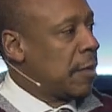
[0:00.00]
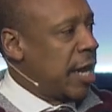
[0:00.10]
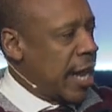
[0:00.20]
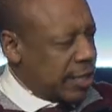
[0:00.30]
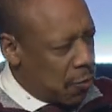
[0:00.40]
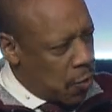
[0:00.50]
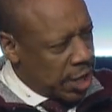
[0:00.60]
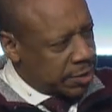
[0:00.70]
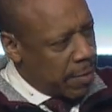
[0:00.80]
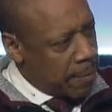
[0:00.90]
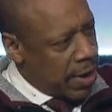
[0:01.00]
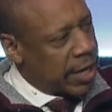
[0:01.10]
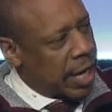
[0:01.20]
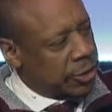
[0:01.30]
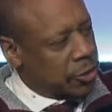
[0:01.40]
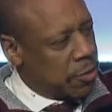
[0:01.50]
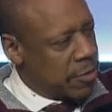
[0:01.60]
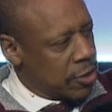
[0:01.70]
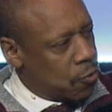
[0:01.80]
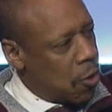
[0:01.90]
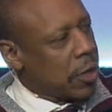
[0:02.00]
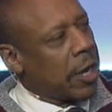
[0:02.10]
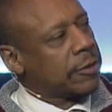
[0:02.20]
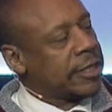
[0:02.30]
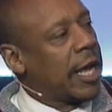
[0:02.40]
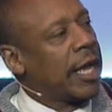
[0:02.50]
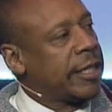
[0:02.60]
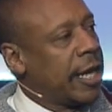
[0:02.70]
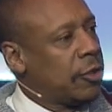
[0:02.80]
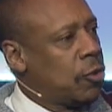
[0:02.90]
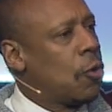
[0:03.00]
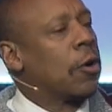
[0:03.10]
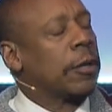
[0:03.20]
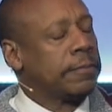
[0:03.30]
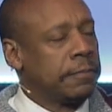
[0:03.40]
And as I watched my biological mother walk outside that door,